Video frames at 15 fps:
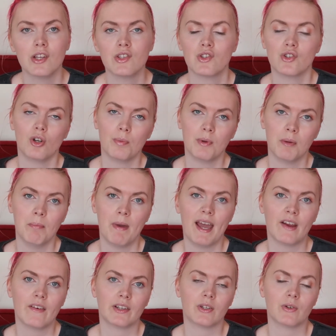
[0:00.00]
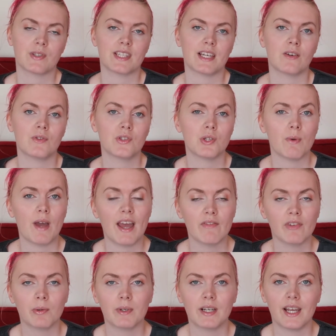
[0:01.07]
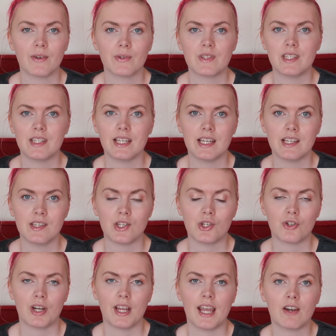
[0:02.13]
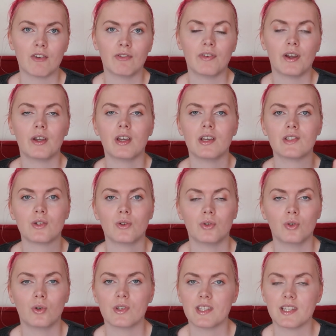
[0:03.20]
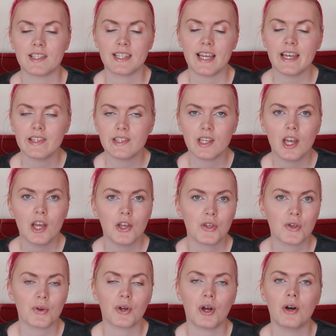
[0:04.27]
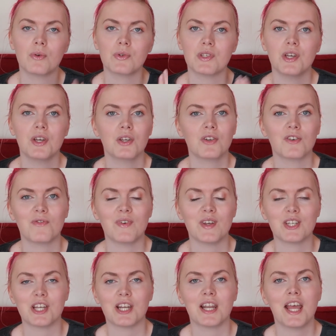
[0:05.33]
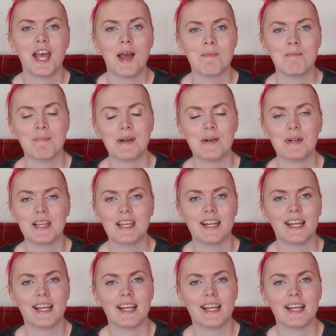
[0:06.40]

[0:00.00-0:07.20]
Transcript: Stop comparing yourself to everyone else in the industry and focus on your success, your goals, your vision, and building